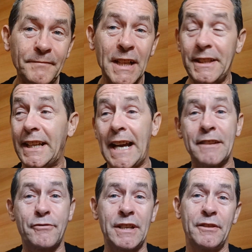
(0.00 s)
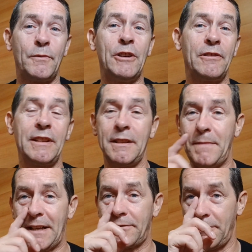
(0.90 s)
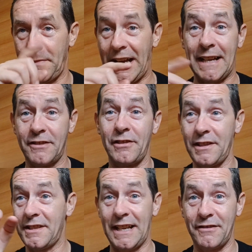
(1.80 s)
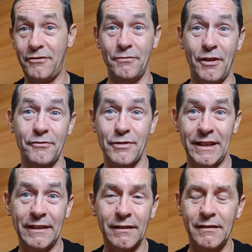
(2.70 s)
and you can't drink the water in the bathroom. It actually says do not drink,